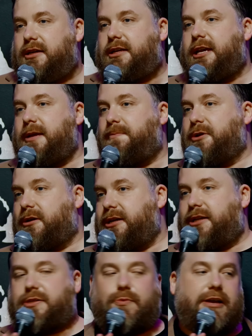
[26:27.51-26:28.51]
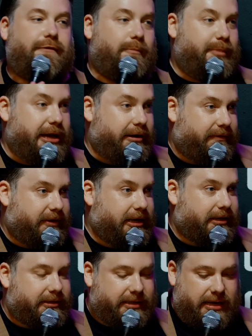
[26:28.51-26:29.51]
keep your kids away from
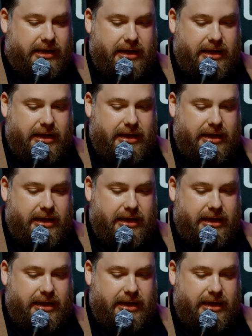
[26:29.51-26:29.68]
pedophiles.